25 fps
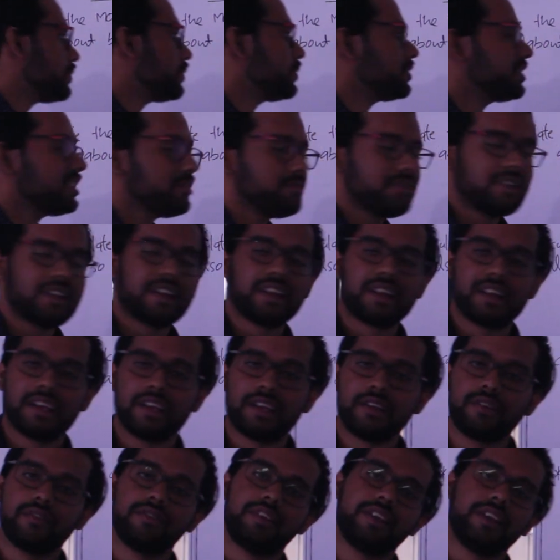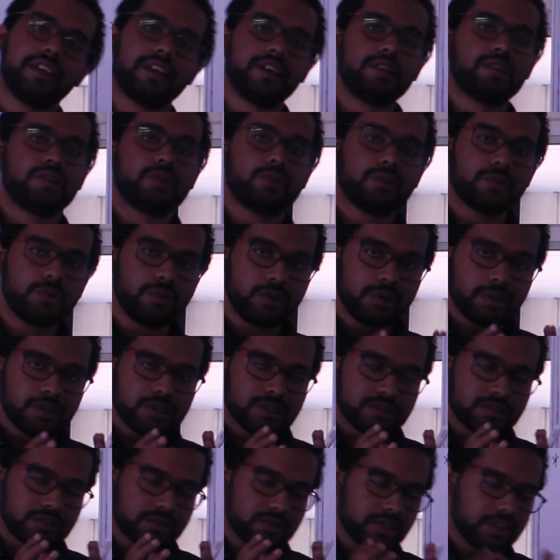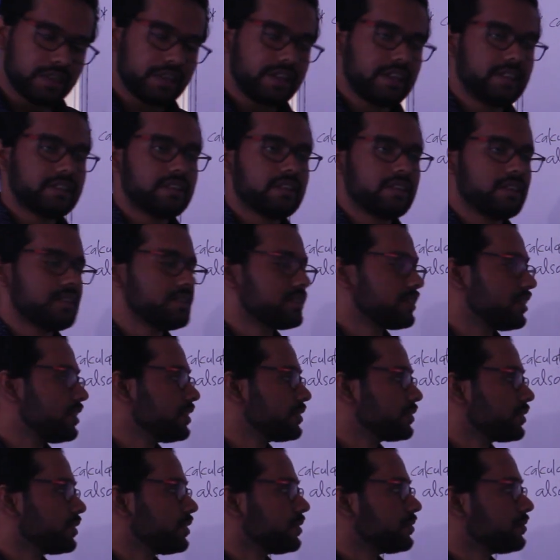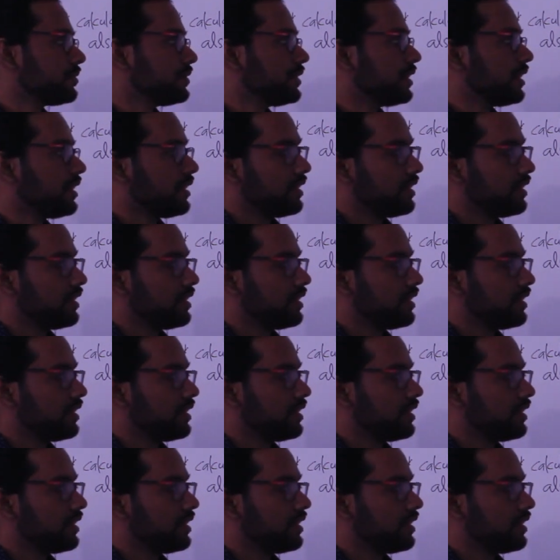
Similarly, we need to study the results of